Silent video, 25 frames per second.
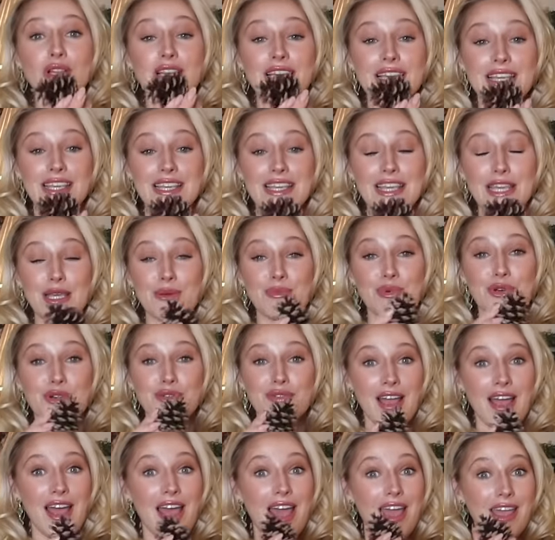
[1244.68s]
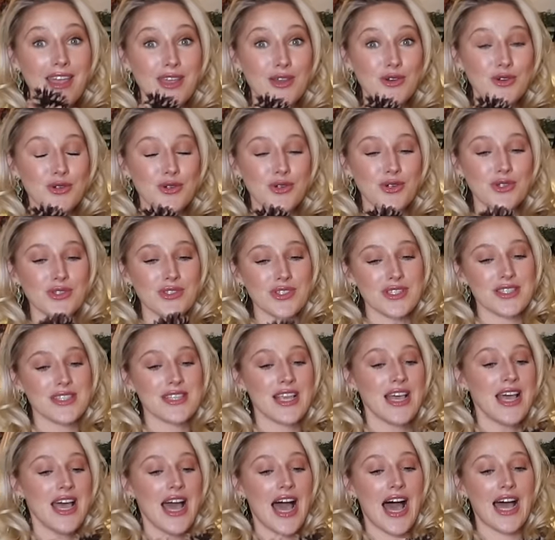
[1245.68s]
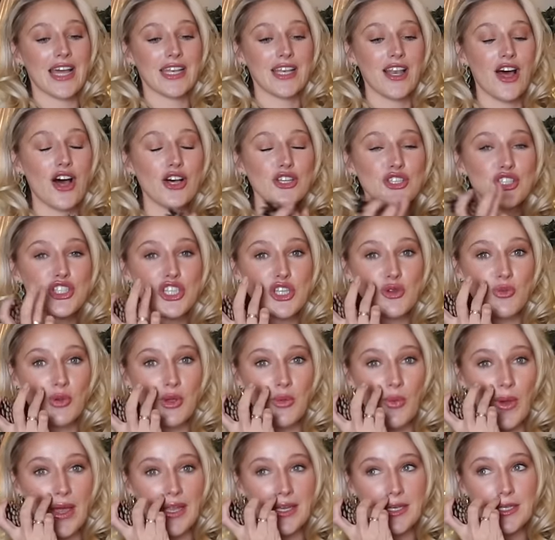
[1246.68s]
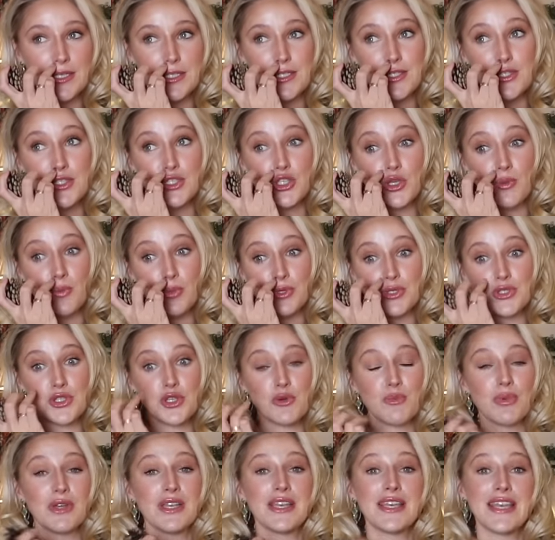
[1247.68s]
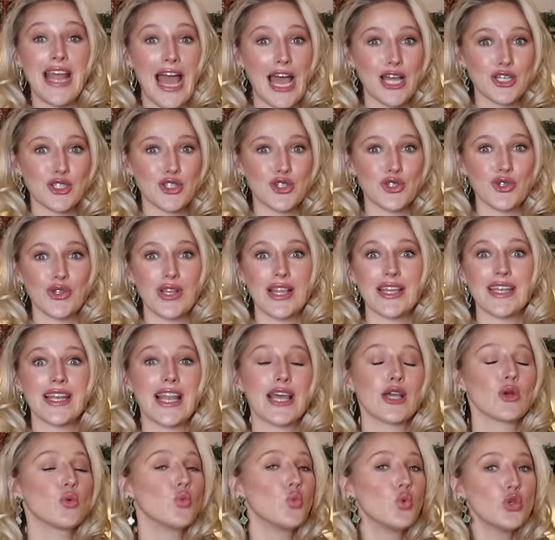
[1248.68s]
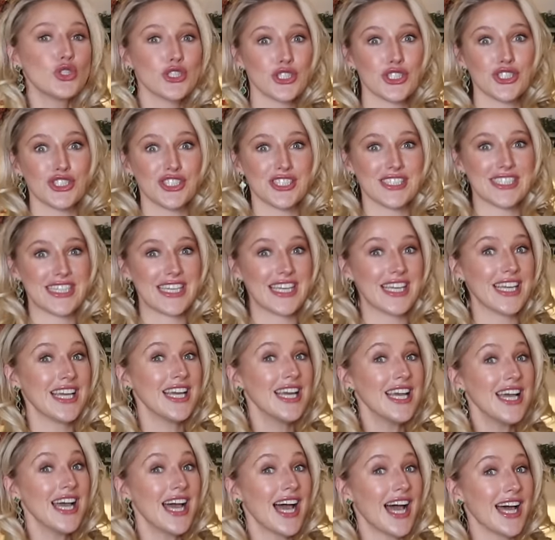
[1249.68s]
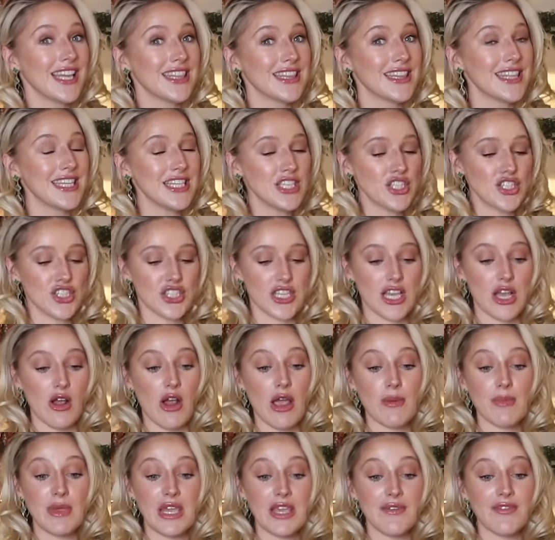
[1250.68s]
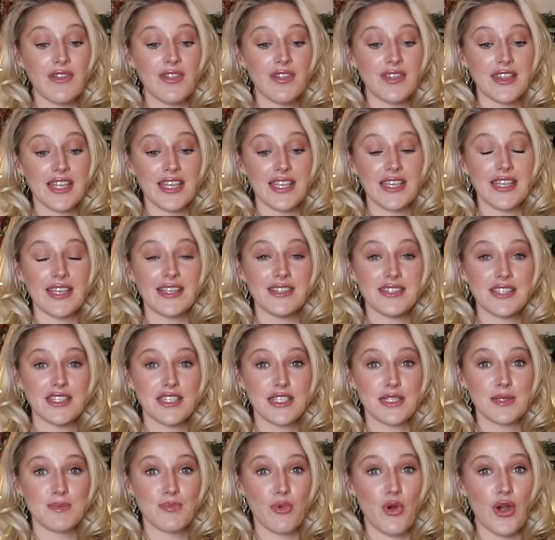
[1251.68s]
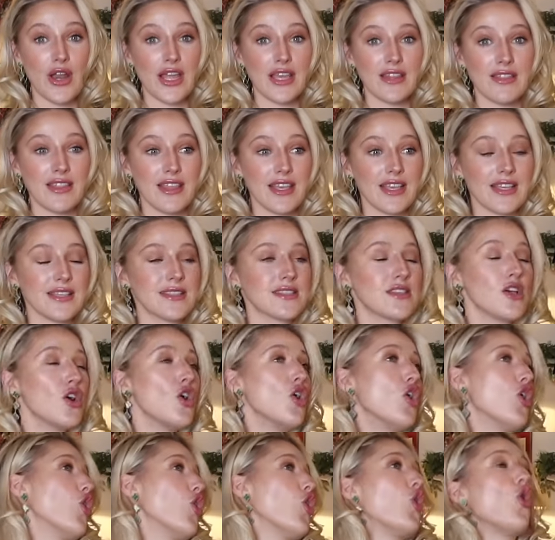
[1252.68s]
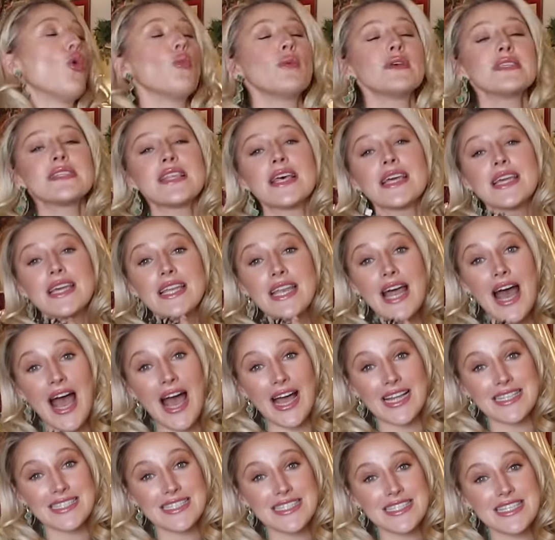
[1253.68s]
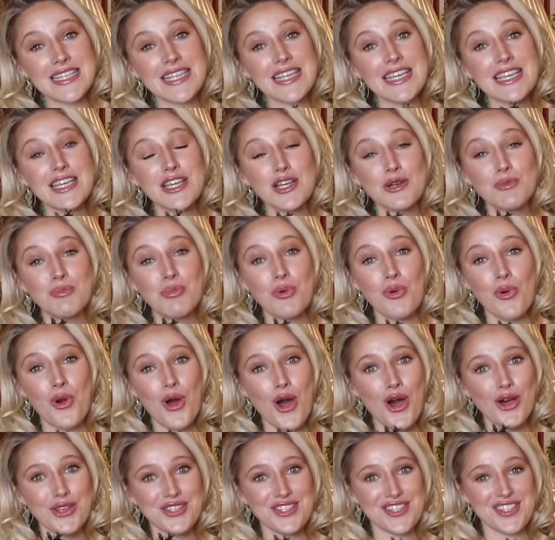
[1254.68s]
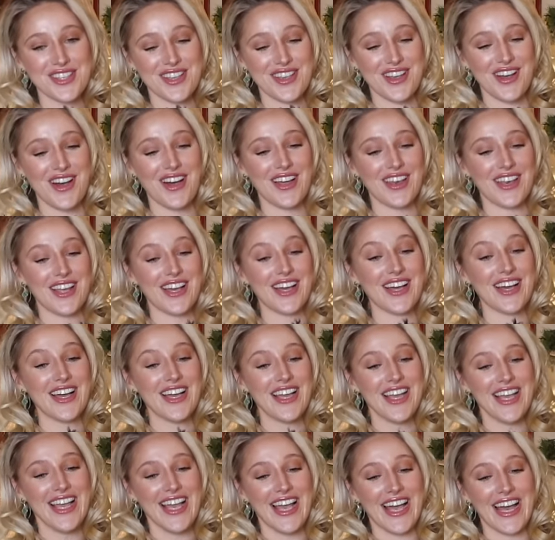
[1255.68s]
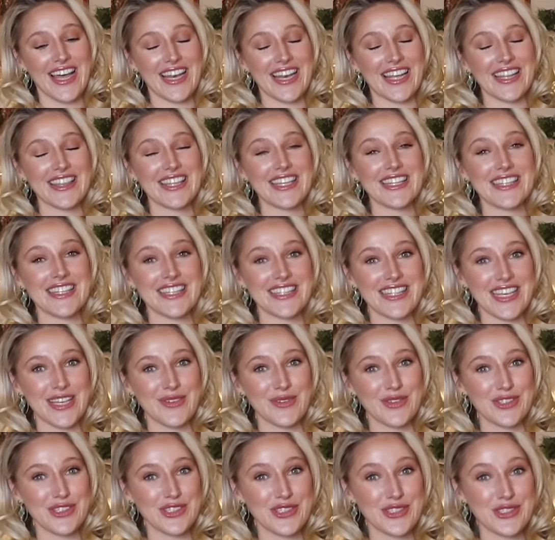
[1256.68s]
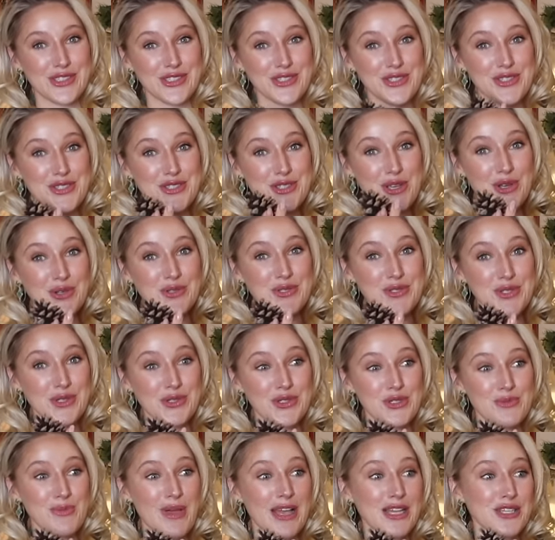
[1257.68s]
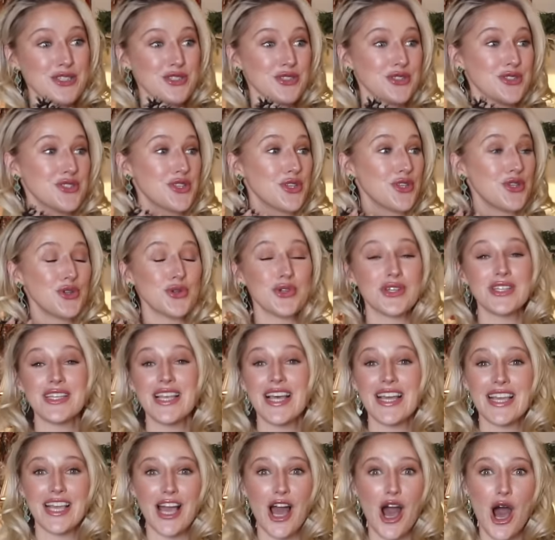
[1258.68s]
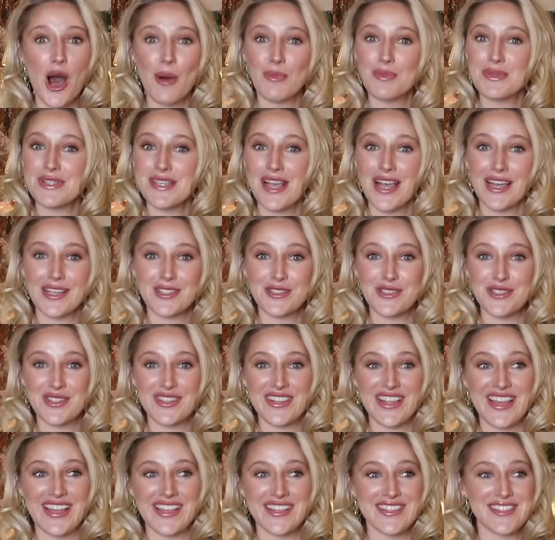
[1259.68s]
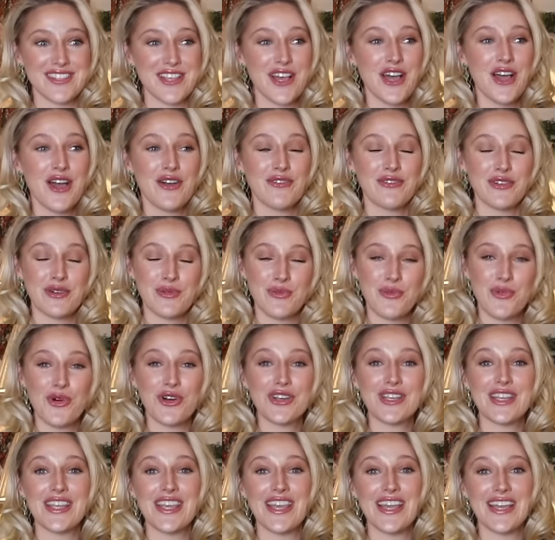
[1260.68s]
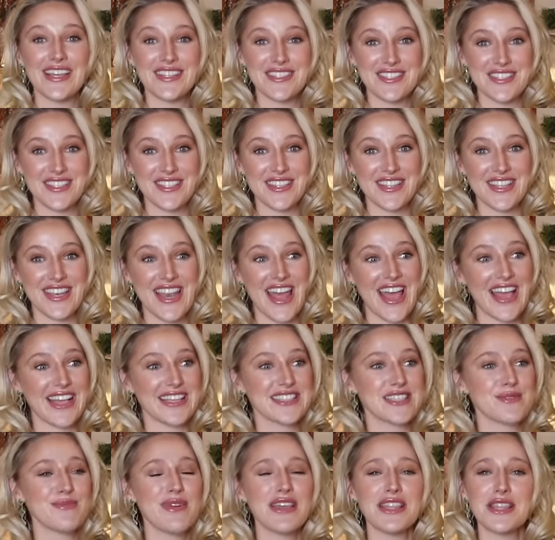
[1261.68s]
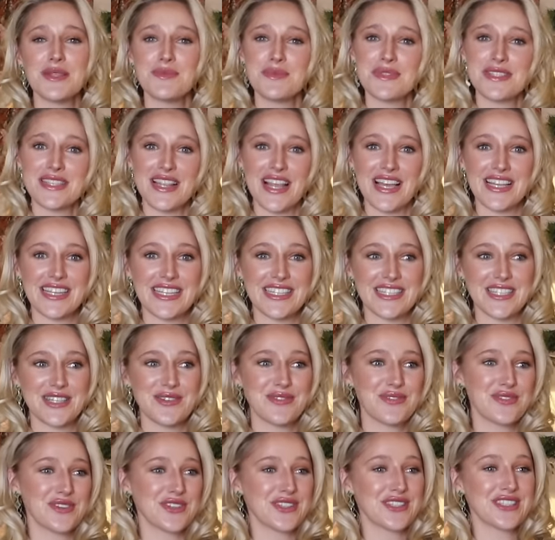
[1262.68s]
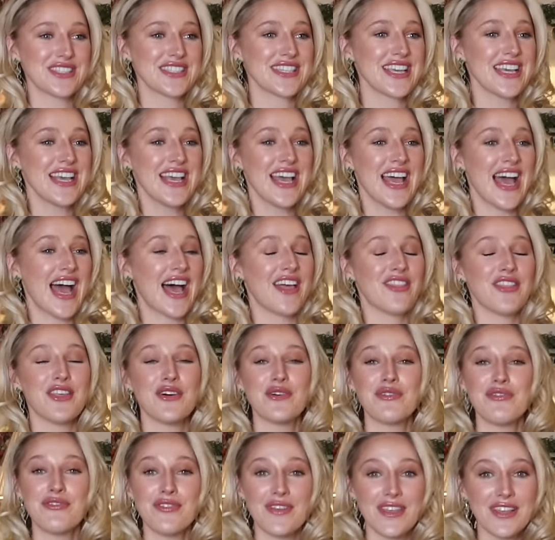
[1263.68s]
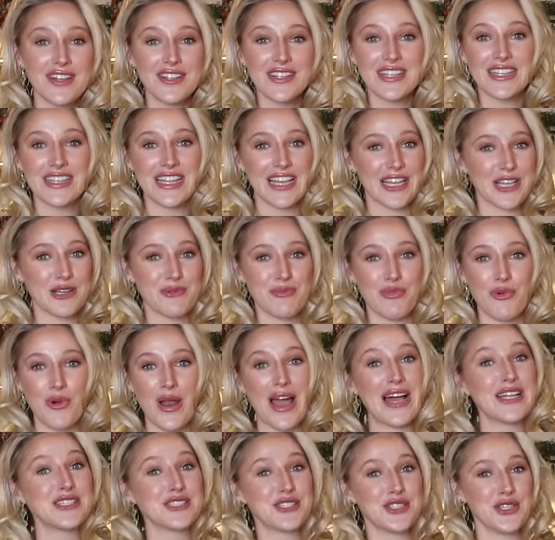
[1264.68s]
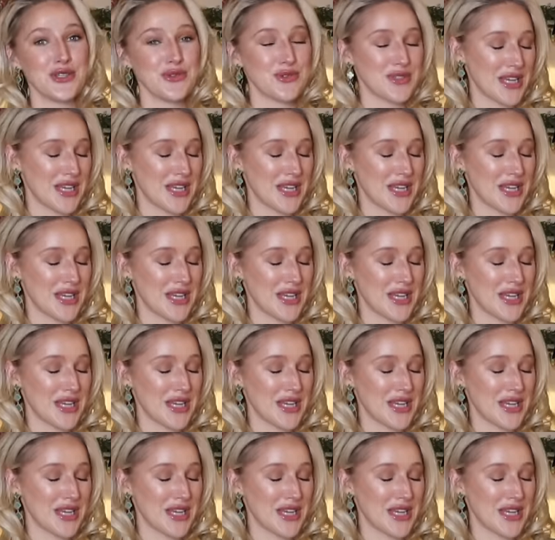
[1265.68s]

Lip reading: heap of acorns. And last year we went super, super natural and like woodlandy. And this year I'm even thinking to spray these almost like an antique brass color, and I think that they will look so, so special. So you can like upcycle things from one year to the next and make them slightly different, and they'll feel like a brand new